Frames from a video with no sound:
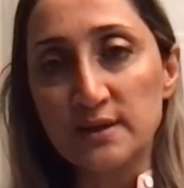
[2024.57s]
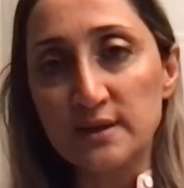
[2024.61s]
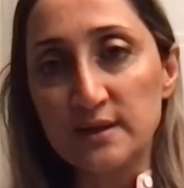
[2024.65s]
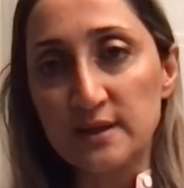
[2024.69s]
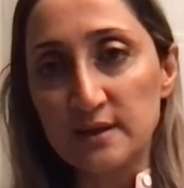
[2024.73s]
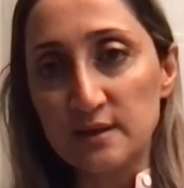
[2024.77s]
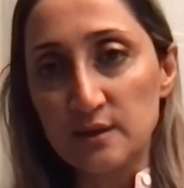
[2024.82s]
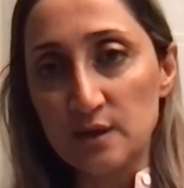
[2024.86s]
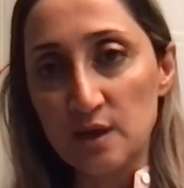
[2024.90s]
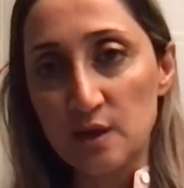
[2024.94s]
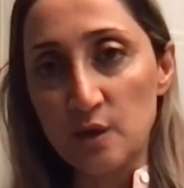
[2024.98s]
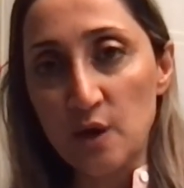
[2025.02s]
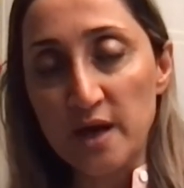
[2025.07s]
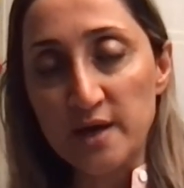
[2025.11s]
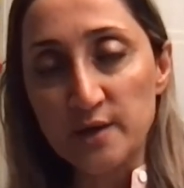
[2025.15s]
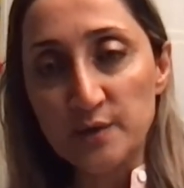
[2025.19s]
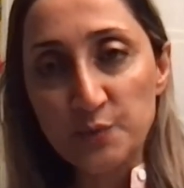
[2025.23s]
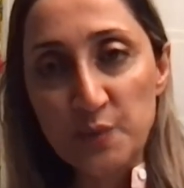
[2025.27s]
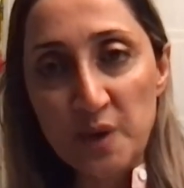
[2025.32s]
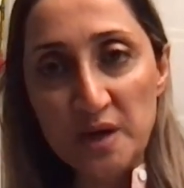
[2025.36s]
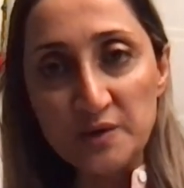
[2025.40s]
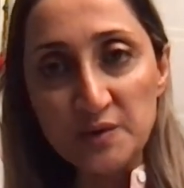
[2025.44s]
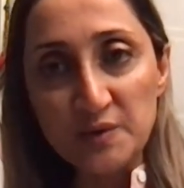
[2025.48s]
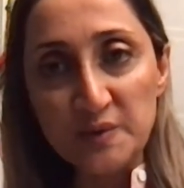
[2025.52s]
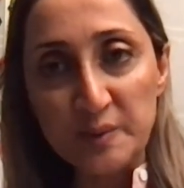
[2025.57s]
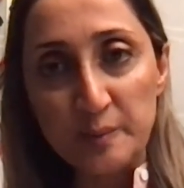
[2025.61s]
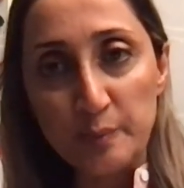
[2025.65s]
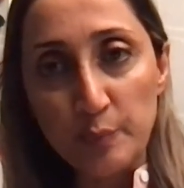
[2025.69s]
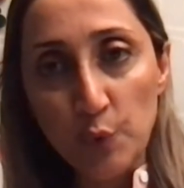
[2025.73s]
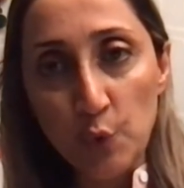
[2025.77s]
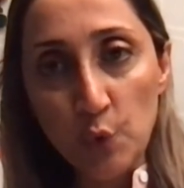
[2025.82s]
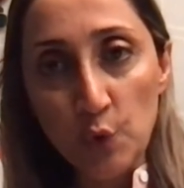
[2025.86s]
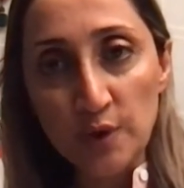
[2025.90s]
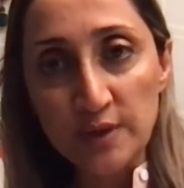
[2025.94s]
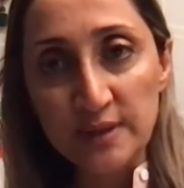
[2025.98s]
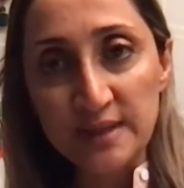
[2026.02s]
the, uh, I read a
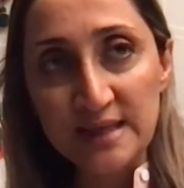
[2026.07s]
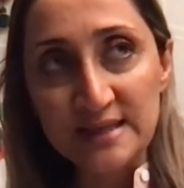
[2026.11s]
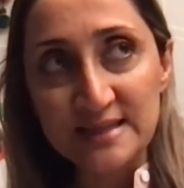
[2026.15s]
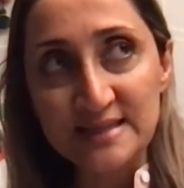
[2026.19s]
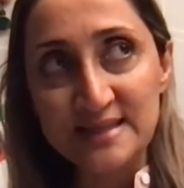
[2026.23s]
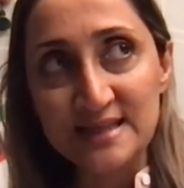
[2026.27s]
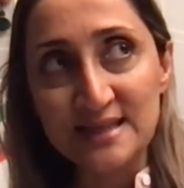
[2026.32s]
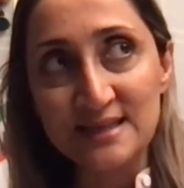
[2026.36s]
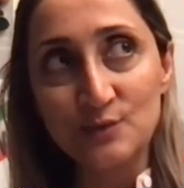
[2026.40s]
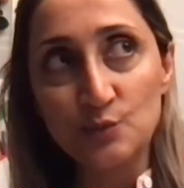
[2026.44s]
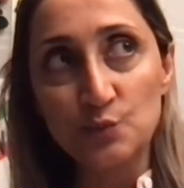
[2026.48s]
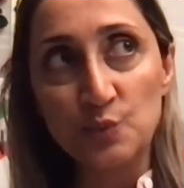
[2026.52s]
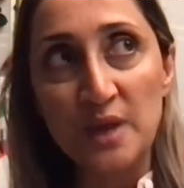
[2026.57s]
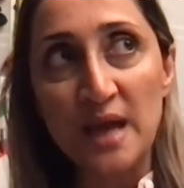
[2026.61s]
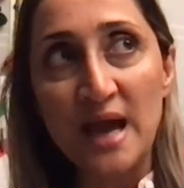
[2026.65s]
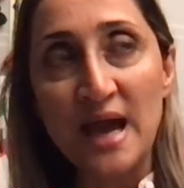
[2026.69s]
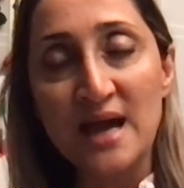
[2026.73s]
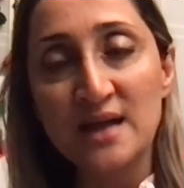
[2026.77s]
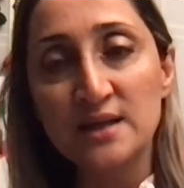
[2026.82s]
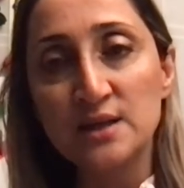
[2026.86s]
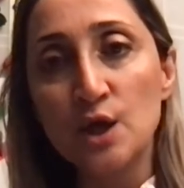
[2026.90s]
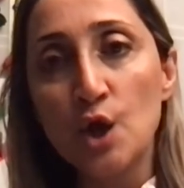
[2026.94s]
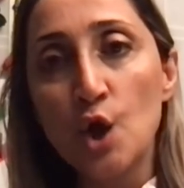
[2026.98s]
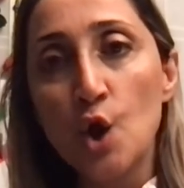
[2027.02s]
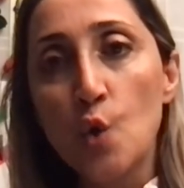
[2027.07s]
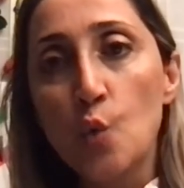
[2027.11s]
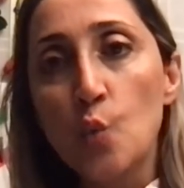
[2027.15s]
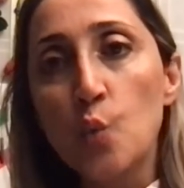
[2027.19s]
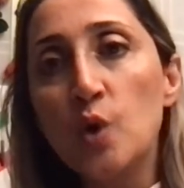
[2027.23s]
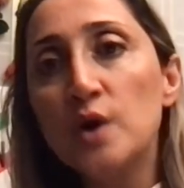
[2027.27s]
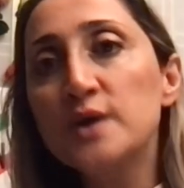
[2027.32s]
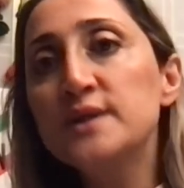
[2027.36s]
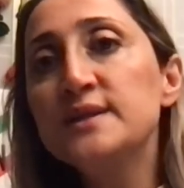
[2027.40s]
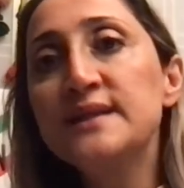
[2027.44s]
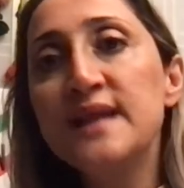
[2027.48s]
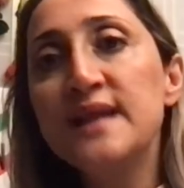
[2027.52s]
report that said we had
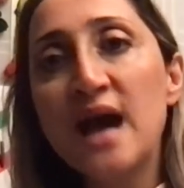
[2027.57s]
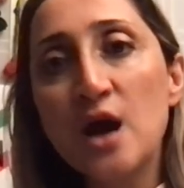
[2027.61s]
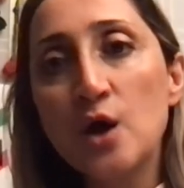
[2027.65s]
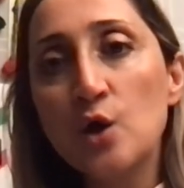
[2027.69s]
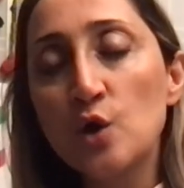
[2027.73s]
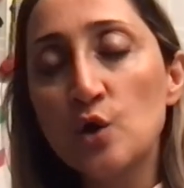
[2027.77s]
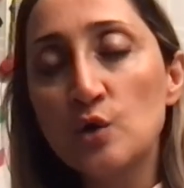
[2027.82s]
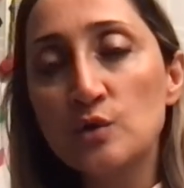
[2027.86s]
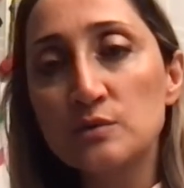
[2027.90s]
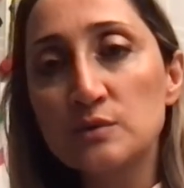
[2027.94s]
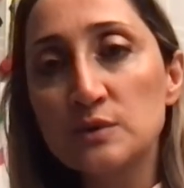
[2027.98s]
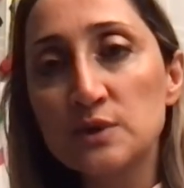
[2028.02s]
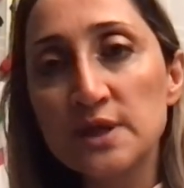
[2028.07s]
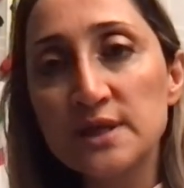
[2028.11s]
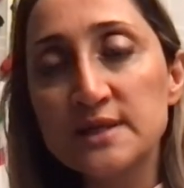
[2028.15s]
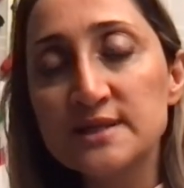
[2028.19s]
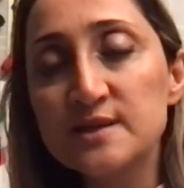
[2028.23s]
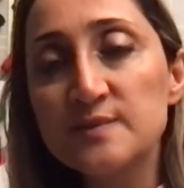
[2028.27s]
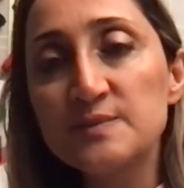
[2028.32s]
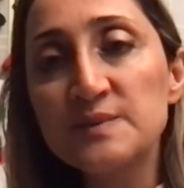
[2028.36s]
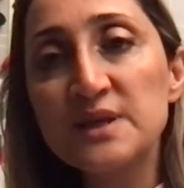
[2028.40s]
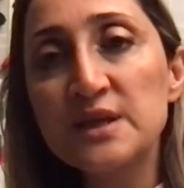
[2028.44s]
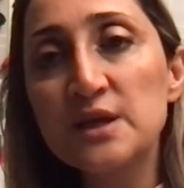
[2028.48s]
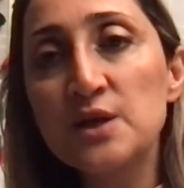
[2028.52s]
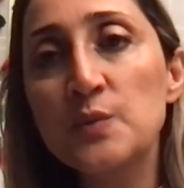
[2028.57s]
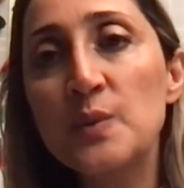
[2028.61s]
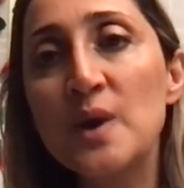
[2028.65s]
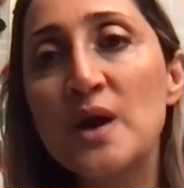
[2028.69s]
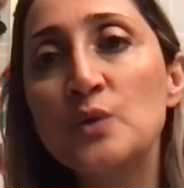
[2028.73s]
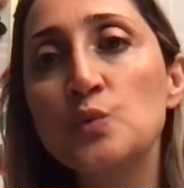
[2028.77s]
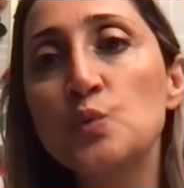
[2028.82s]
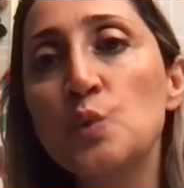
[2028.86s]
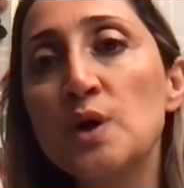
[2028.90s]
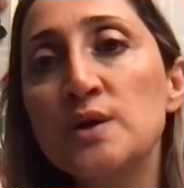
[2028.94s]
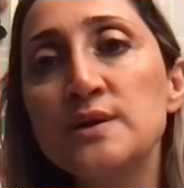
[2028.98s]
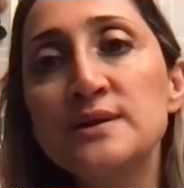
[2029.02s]
one thousand, like something
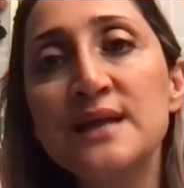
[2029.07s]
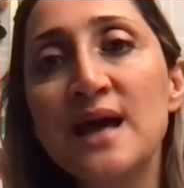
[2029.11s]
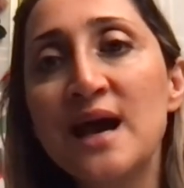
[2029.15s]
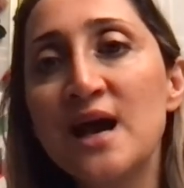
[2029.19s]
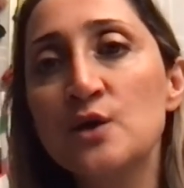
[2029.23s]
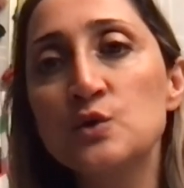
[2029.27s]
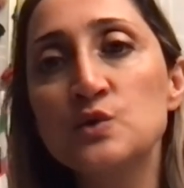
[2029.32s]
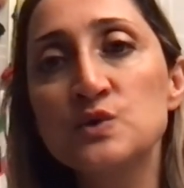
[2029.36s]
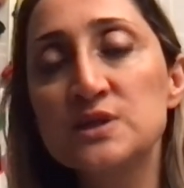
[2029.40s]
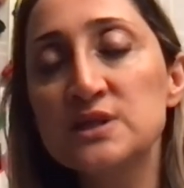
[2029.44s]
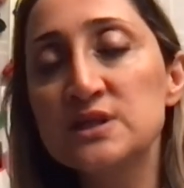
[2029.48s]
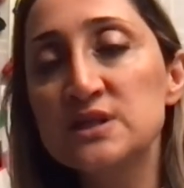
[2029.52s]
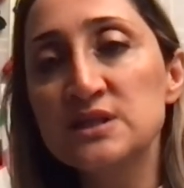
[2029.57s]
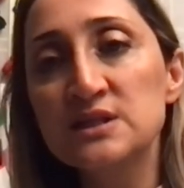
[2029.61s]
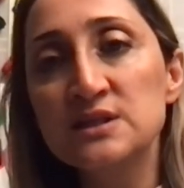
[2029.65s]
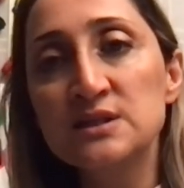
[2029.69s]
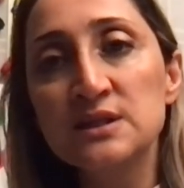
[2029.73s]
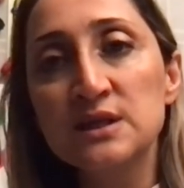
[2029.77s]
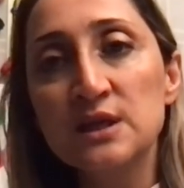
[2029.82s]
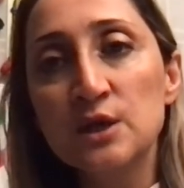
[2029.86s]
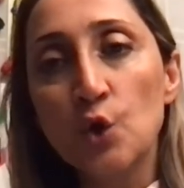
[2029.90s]
around one thousand,